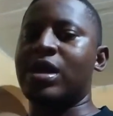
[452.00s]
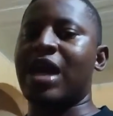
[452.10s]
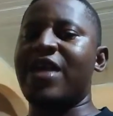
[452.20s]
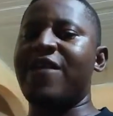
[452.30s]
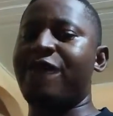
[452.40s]

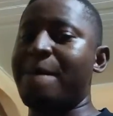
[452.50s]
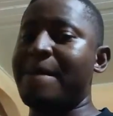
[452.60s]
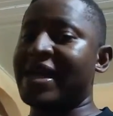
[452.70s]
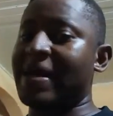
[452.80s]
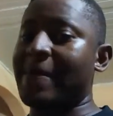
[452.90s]
Now if you
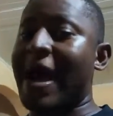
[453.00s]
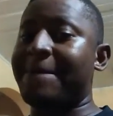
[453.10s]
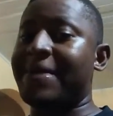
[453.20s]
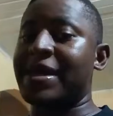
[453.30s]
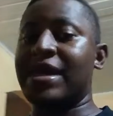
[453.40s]
make them
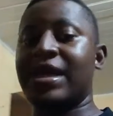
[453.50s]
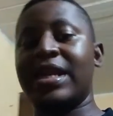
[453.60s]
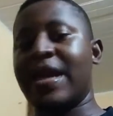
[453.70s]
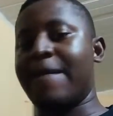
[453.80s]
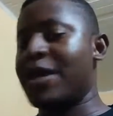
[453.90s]
happy,
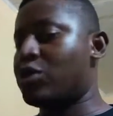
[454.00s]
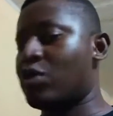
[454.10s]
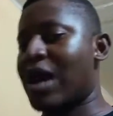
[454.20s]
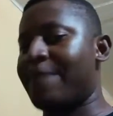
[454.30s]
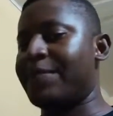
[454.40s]
they make
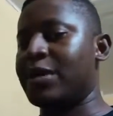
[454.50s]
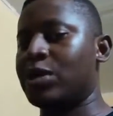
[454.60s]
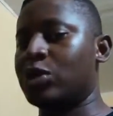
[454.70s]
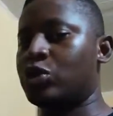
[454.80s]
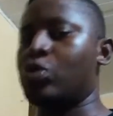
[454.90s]
you happy
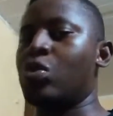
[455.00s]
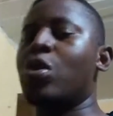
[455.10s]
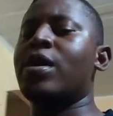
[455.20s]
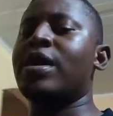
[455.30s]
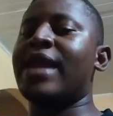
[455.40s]
too.
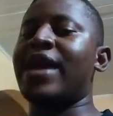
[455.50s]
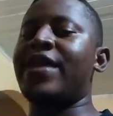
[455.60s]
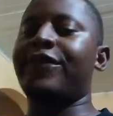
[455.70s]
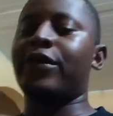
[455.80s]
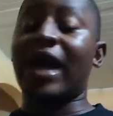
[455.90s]
Now
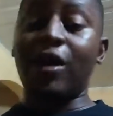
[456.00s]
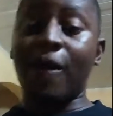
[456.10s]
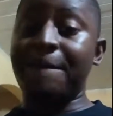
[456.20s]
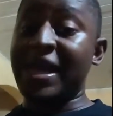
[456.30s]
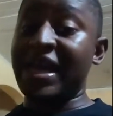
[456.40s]
if you
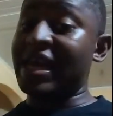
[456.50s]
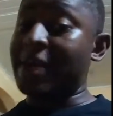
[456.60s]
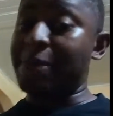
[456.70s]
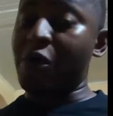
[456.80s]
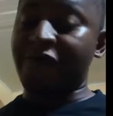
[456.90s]
cannot pay
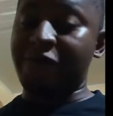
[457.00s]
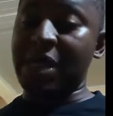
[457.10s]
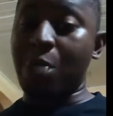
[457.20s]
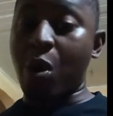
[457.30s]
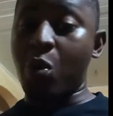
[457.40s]
above
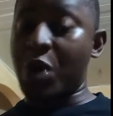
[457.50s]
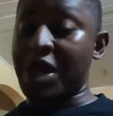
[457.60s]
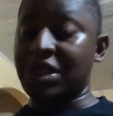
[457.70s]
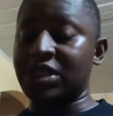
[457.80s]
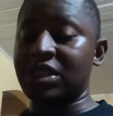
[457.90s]
minimum
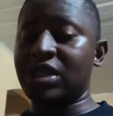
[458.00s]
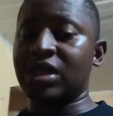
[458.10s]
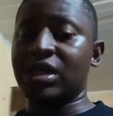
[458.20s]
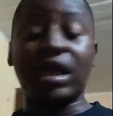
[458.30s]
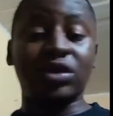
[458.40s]
wage,
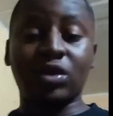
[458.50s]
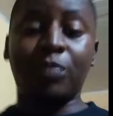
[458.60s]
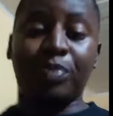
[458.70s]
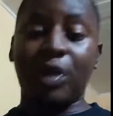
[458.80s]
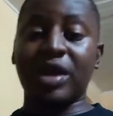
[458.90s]
there's no
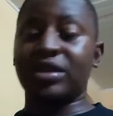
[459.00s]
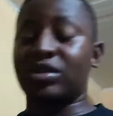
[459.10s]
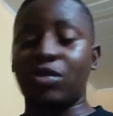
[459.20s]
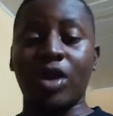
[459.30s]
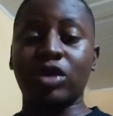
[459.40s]

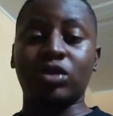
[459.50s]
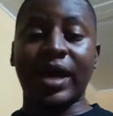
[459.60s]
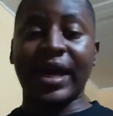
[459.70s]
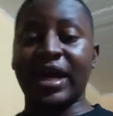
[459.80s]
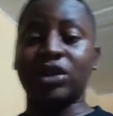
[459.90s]
point going to
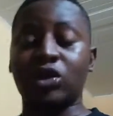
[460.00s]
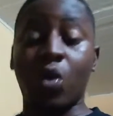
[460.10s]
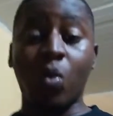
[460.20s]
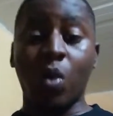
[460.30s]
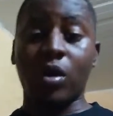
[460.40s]
hire
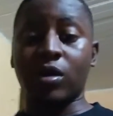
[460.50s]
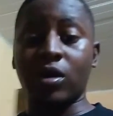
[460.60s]
someone.